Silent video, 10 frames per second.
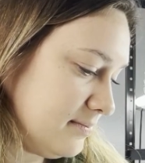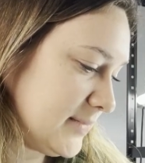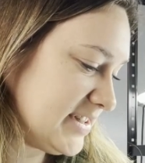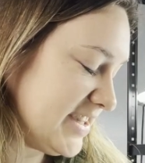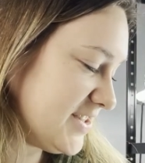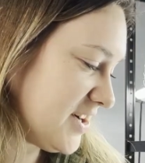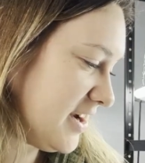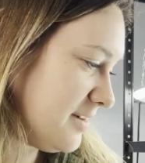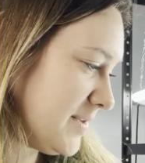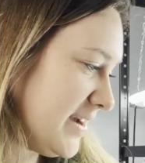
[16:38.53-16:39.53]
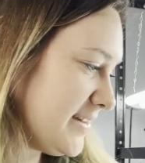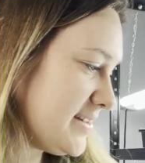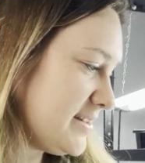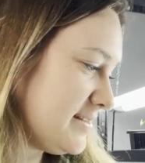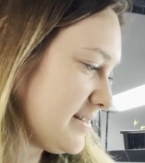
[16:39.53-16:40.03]
seed starting
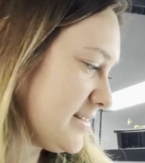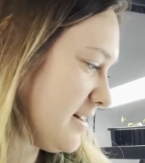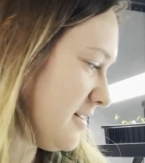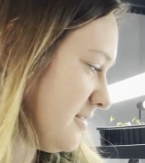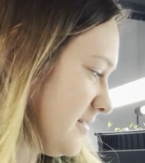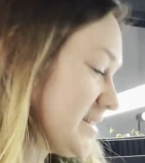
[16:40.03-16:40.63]
mix. So